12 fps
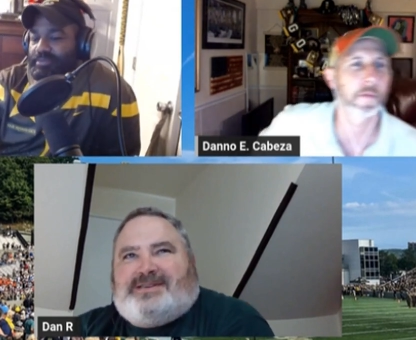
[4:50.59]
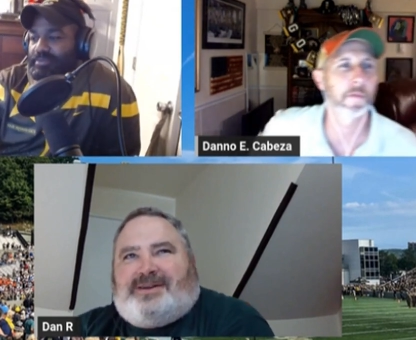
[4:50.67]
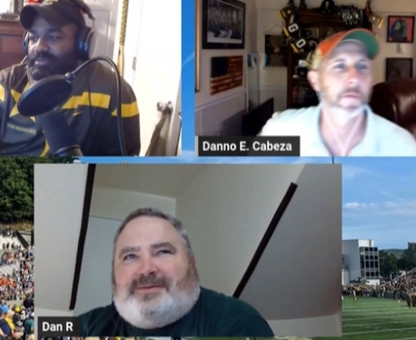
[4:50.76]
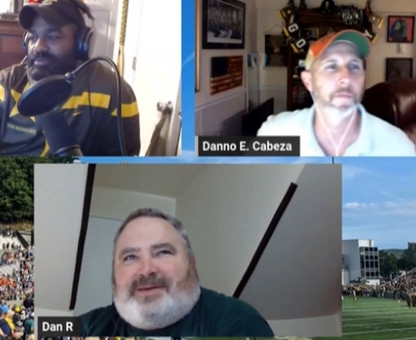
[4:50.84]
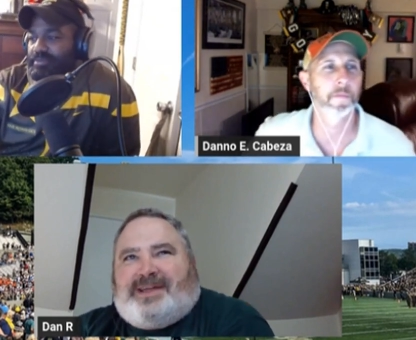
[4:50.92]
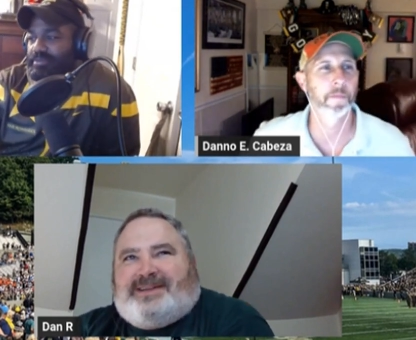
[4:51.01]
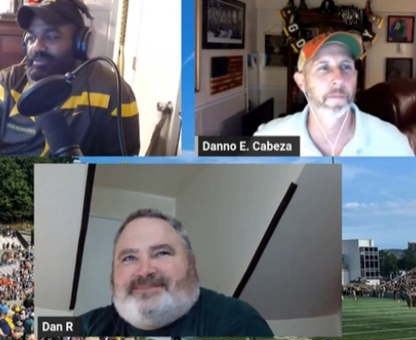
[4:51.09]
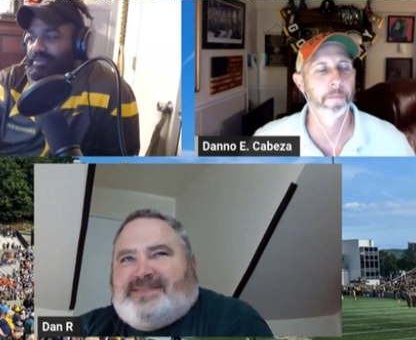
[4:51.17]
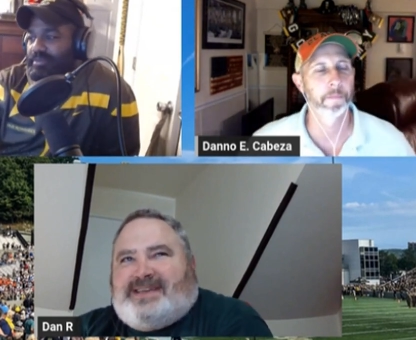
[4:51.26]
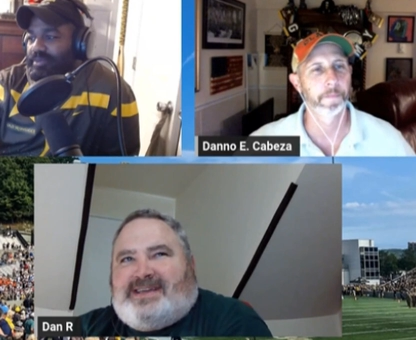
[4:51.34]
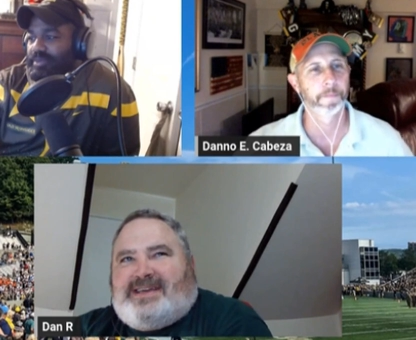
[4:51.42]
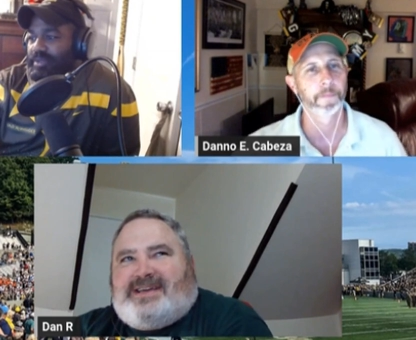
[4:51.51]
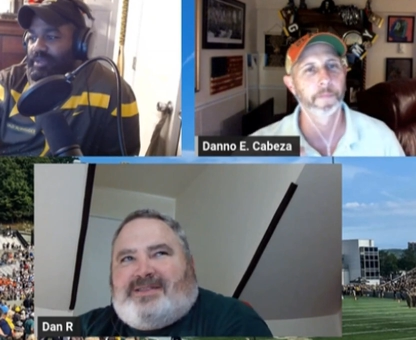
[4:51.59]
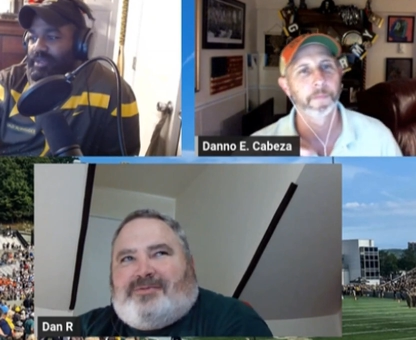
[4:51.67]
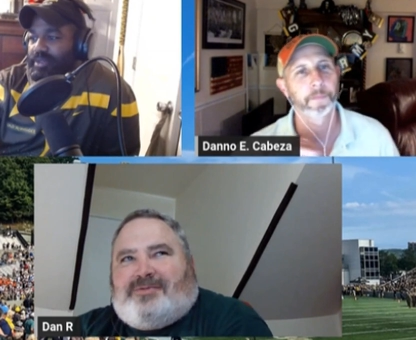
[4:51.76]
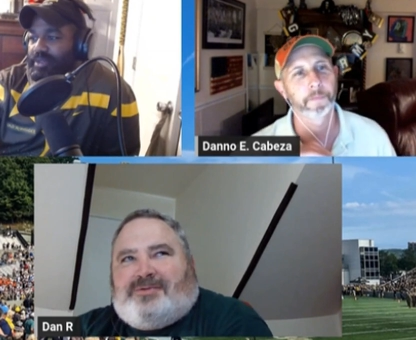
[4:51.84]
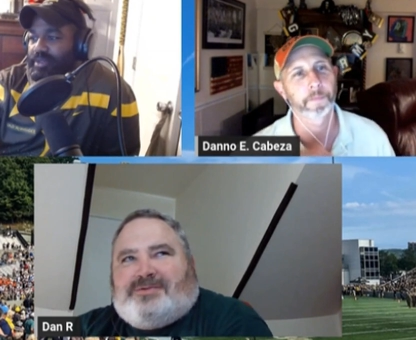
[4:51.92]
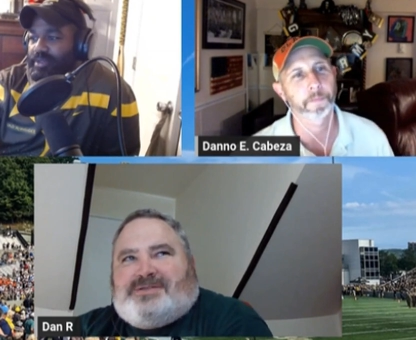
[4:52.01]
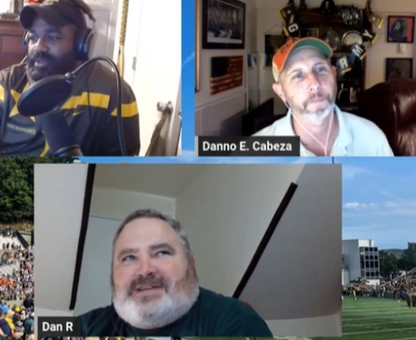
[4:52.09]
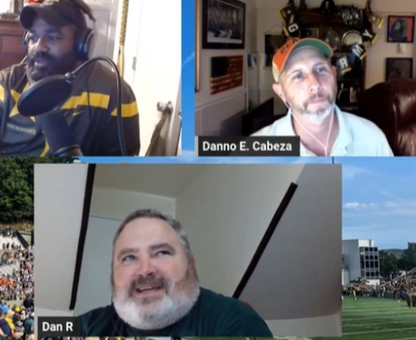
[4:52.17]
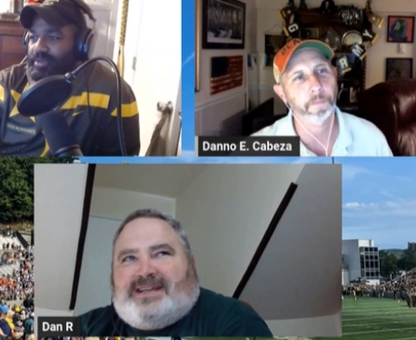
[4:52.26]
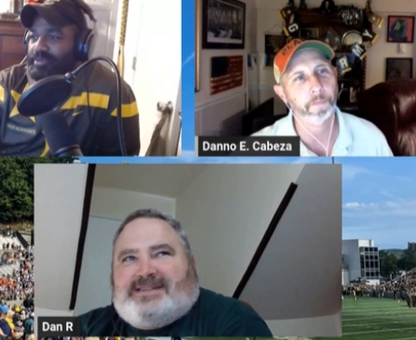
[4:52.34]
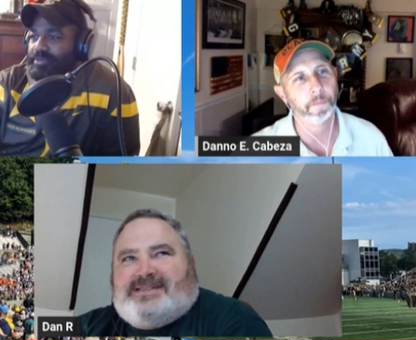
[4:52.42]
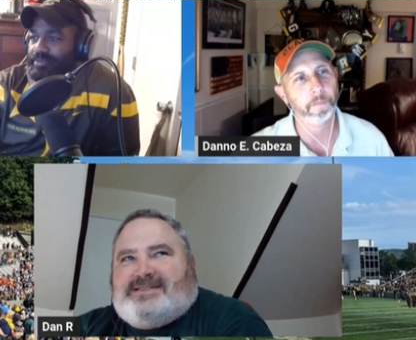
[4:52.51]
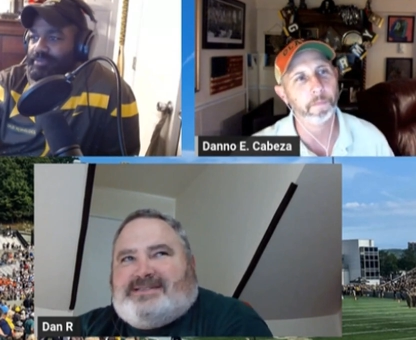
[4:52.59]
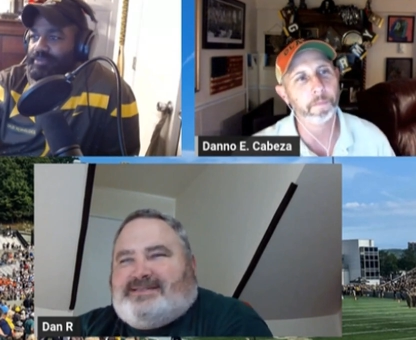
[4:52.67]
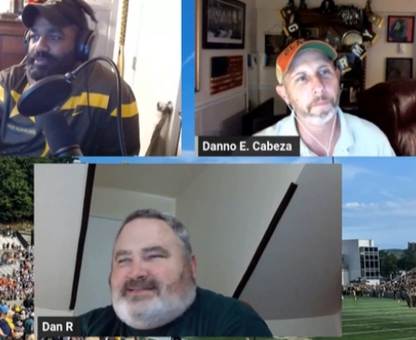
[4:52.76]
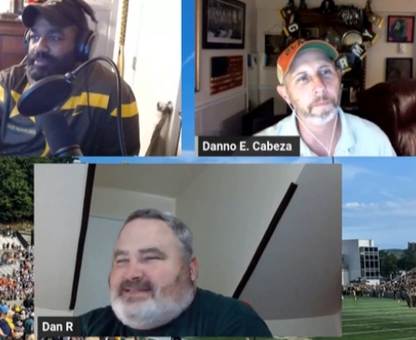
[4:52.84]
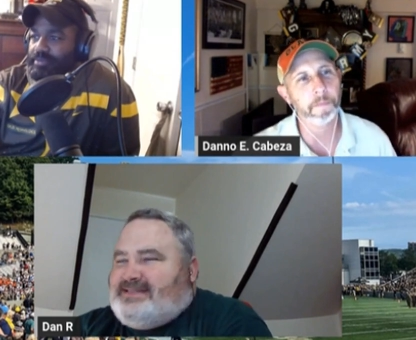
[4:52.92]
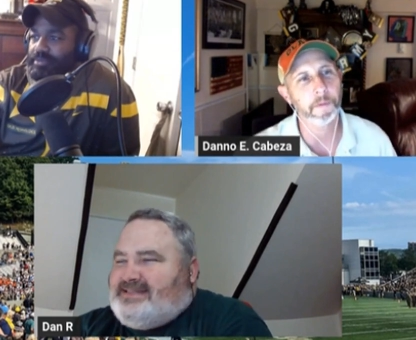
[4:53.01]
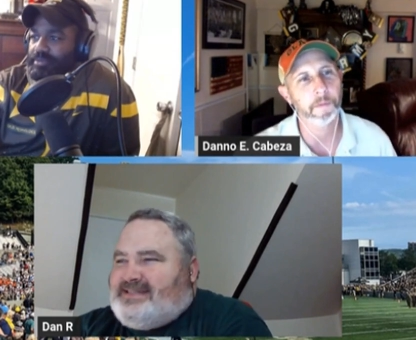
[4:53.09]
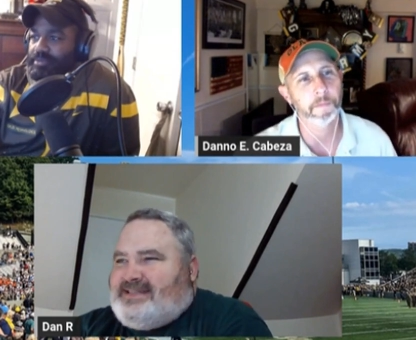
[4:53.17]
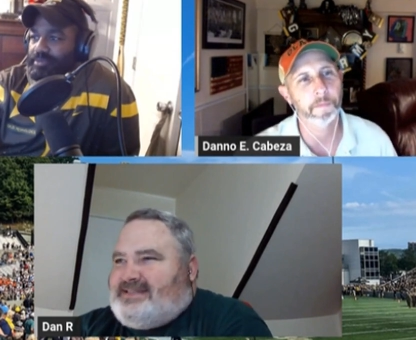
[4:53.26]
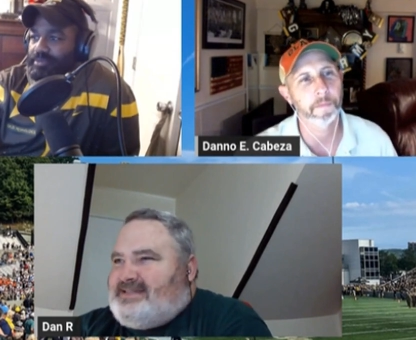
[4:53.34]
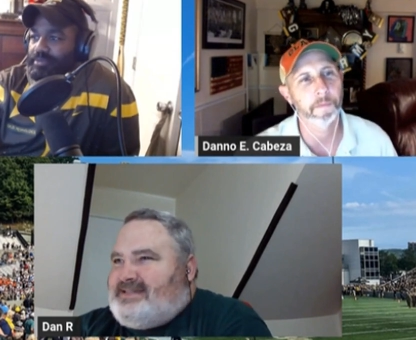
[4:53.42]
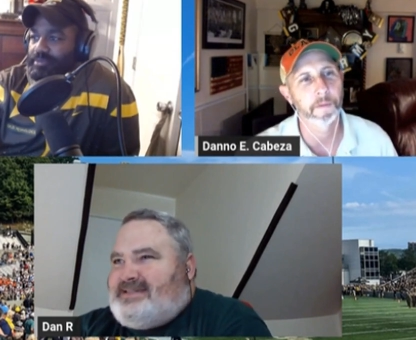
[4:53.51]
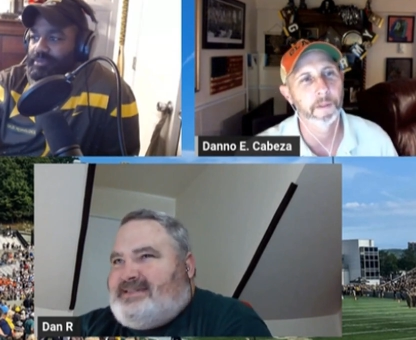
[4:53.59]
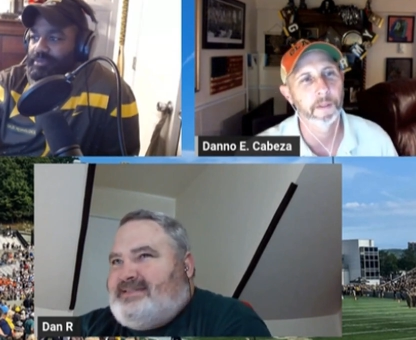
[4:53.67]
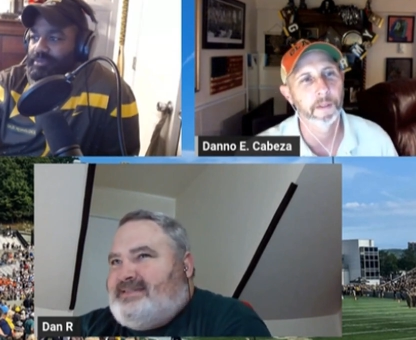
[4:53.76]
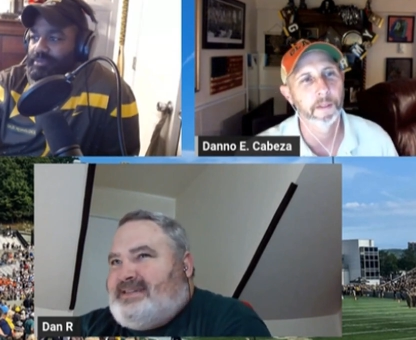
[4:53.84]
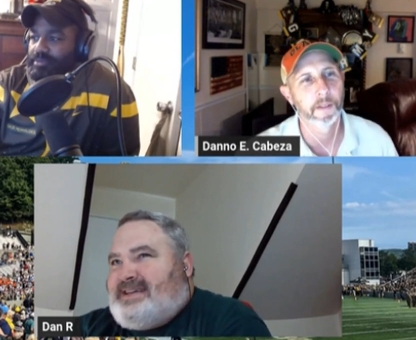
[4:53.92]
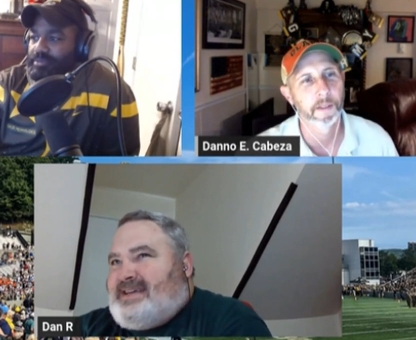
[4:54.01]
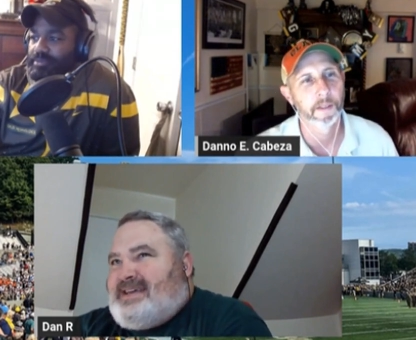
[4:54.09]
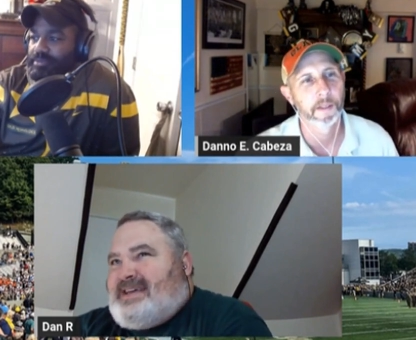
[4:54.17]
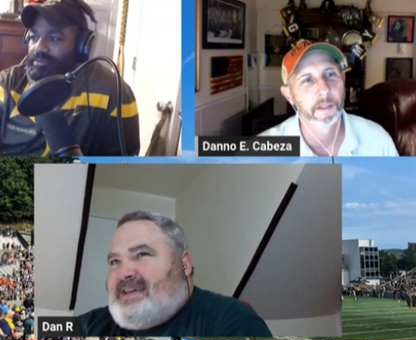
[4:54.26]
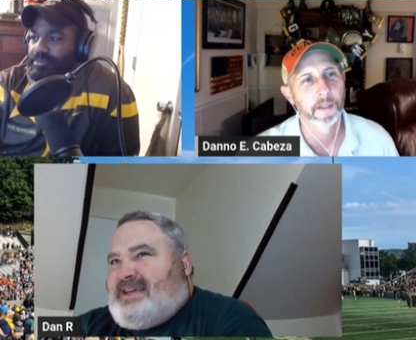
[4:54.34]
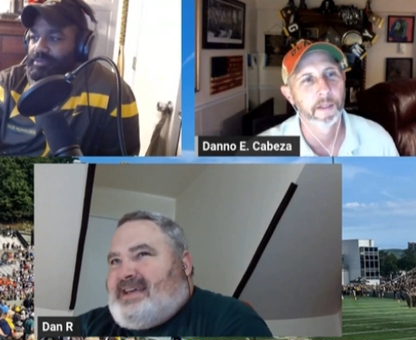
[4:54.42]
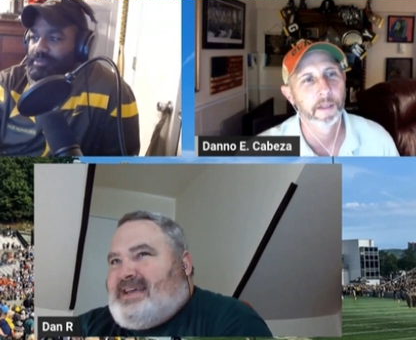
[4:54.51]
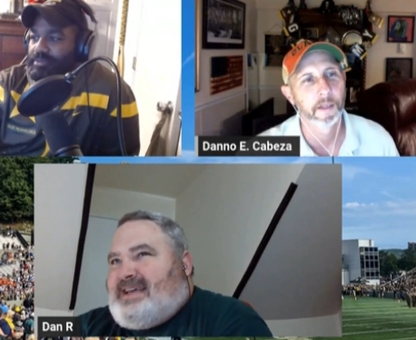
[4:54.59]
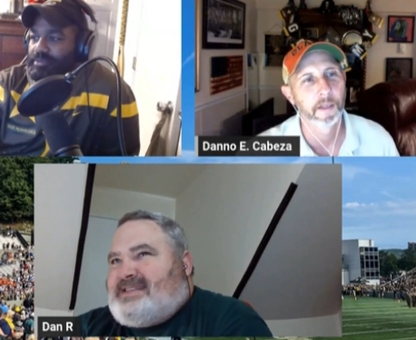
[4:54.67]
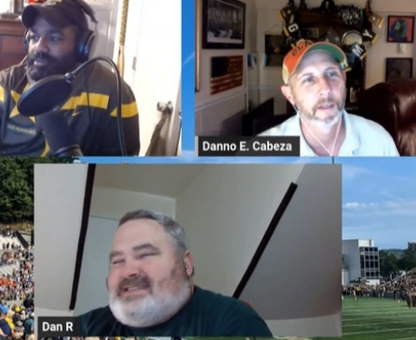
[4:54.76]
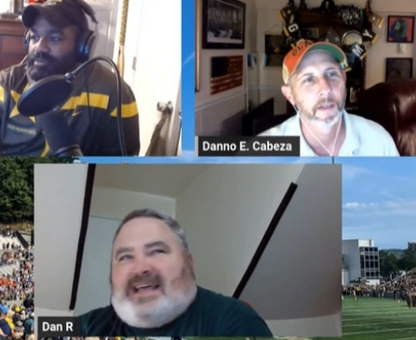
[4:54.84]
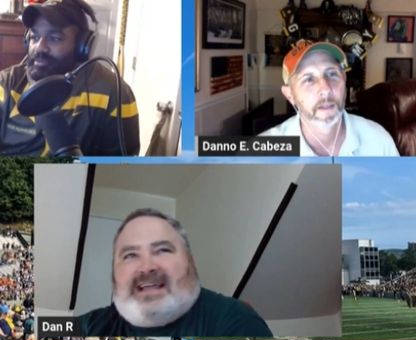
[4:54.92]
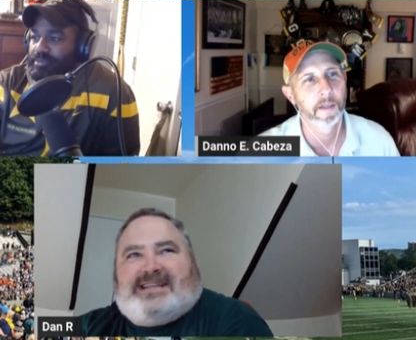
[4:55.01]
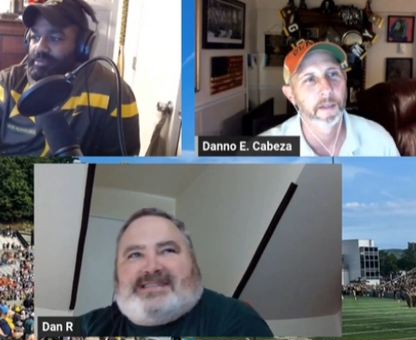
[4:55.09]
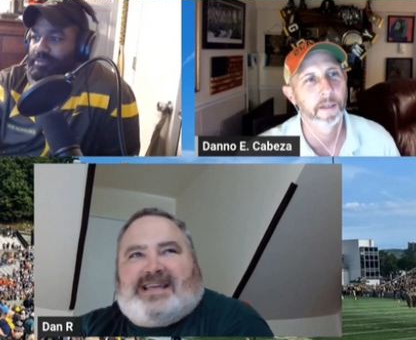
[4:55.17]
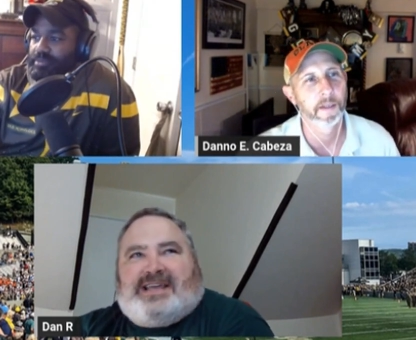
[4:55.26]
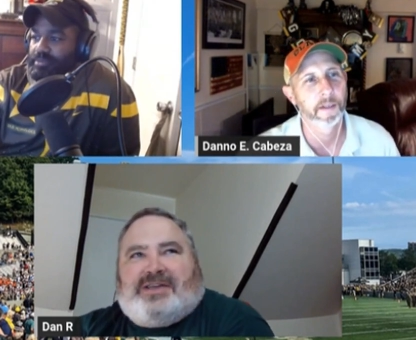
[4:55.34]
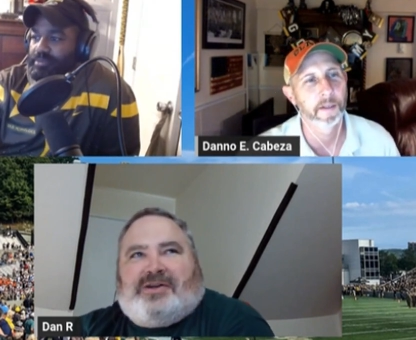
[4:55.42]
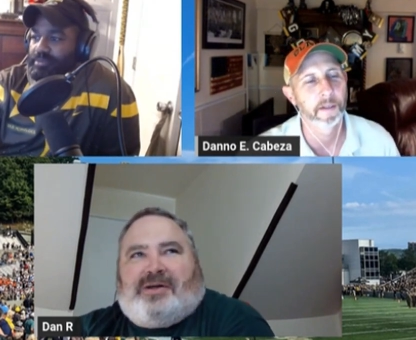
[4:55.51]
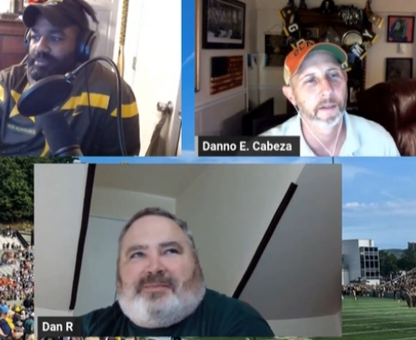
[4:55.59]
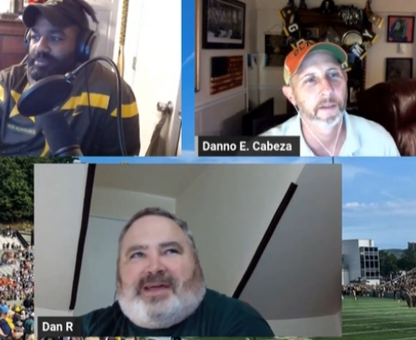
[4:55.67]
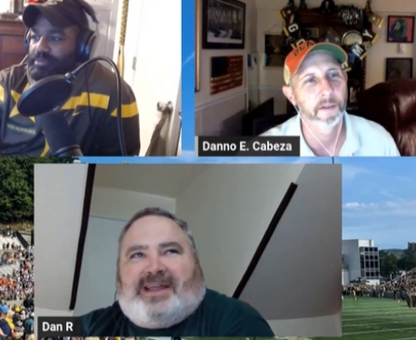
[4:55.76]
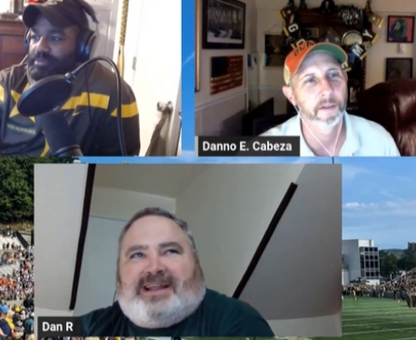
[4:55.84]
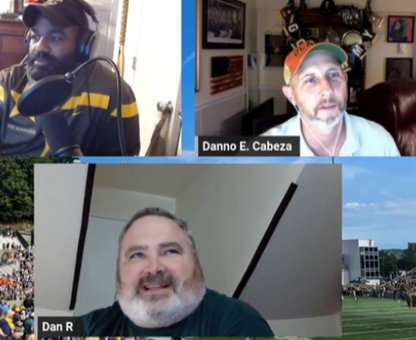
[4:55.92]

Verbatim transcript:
Speaker 1: You know what I mean? The rules changes, and it's it's sad to see. You know what I mean?